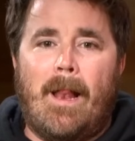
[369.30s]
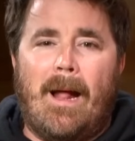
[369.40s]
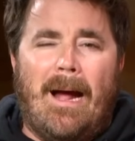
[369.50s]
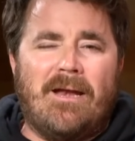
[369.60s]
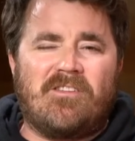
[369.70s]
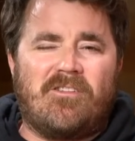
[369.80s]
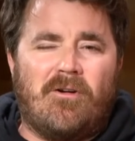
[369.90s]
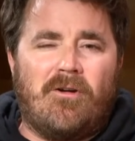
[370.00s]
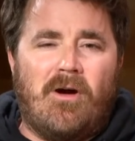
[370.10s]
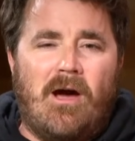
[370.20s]
I just
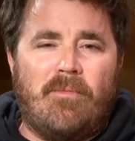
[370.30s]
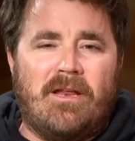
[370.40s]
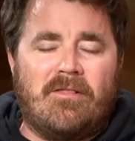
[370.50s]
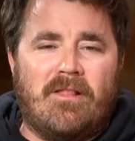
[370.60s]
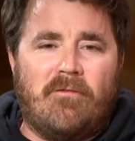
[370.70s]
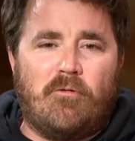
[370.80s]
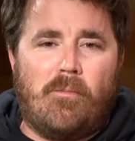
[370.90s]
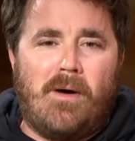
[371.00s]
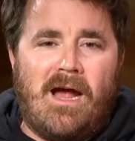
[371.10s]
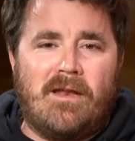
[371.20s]
don't know how many
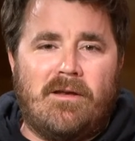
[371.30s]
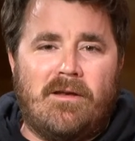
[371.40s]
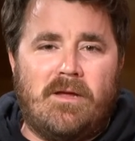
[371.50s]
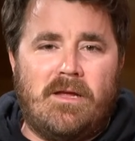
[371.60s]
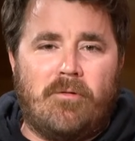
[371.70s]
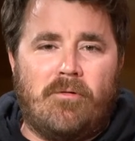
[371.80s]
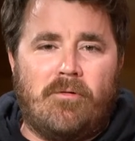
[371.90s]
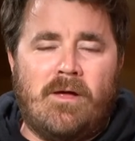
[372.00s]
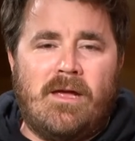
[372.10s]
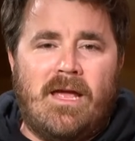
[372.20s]
level-minded
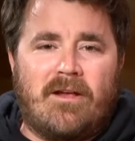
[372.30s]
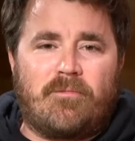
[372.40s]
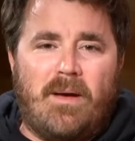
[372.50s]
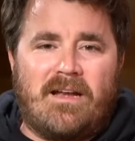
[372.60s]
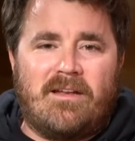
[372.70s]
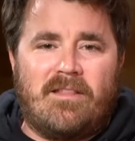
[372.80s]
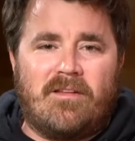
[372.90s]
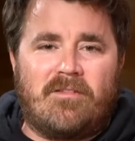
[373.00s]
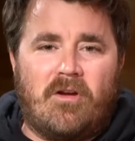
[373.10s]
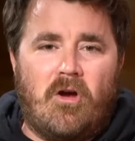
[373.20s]
people expected
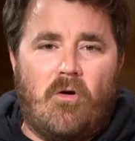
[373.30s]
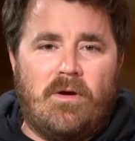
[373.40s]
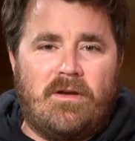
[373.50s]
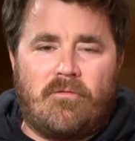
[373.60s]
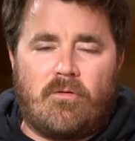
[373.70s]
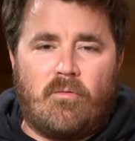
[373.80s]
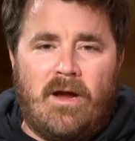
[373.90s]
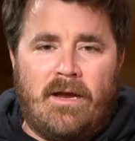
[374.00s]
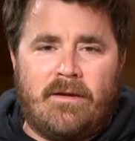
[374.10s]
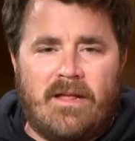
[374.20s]
this to go a different
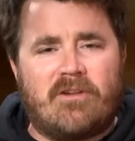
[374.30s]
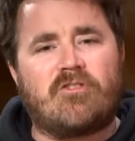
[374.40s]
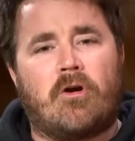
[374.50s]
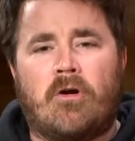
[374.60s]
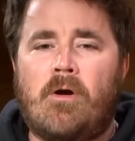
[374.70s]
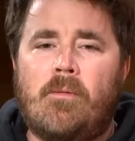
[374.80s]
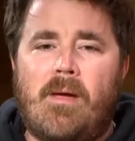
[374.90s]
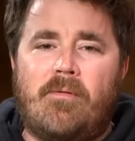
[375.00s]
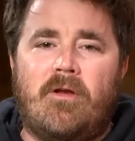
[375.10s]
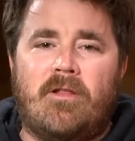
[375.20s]
way. Like, sure,
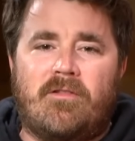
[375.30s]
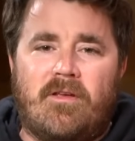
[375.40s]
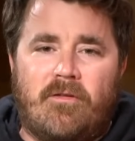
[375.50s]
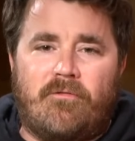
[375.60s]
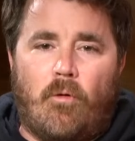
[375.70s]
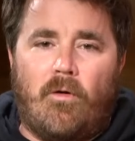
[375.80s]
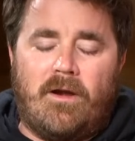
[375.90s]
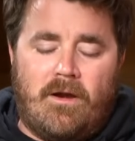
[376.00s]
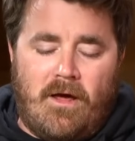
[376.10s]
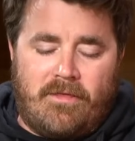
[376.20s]
maybe you didn't see the
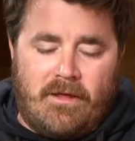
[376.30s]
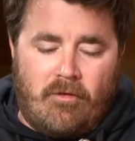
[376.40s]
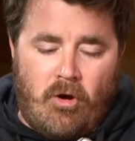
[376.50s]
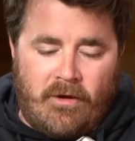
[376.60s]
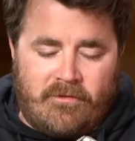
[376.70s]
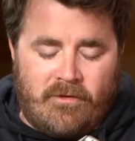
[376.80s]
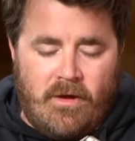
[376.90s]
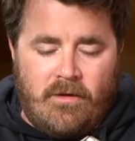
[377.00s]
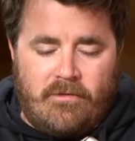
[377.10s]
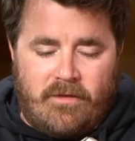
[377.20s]
40-0 loss
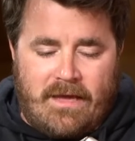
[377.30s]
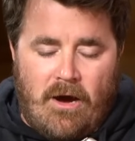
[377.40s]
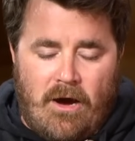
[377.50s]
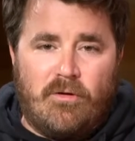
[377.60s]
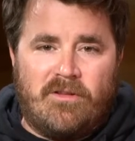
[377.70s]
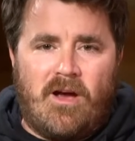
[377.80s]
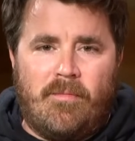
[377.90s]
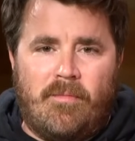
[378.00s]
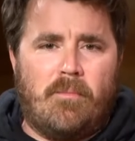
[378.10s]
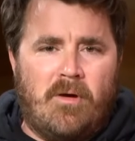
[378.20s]
to the Cowboys
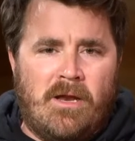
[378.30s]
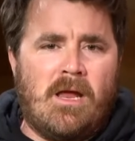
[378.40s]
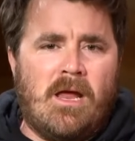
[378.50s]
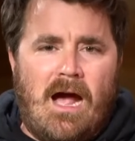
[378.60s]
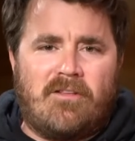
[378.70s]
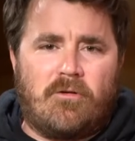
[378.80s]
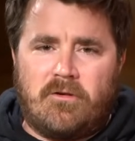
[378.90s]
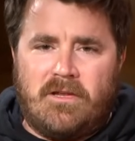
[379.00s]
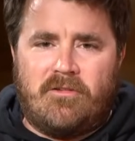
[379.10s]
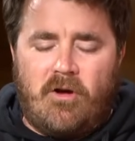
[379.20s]
coming, but I
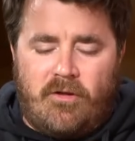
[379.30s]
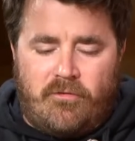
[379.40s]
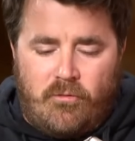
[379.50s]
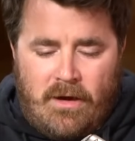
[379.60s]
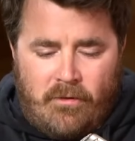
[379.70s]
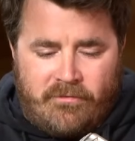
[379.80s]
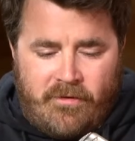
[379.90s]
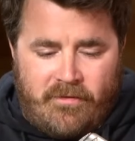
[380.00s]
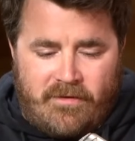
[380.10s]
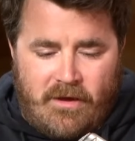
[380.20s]
certainly saw two L's
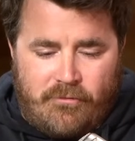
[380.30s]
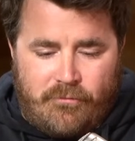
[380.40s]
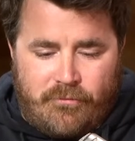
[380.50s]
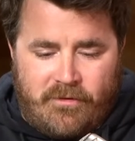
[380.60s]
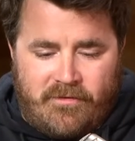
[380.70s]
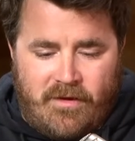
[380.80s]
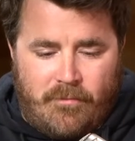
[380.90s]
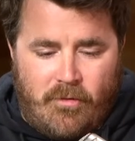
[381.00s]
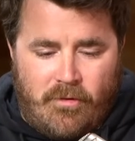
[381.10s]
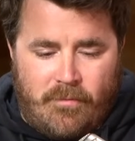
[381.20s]
on the schedule for this
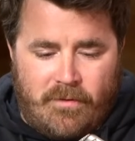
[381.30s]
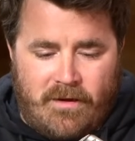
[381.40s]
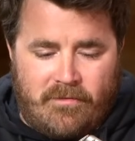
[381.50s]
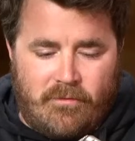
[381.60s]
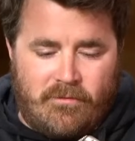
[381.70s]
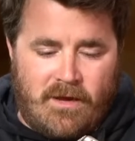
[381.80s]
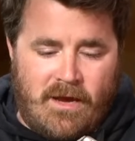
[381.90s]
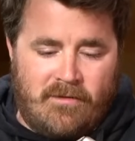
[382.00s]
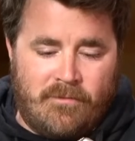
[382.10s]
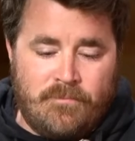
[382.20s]
team going up against those
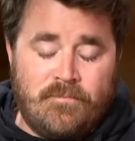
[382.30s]
guys.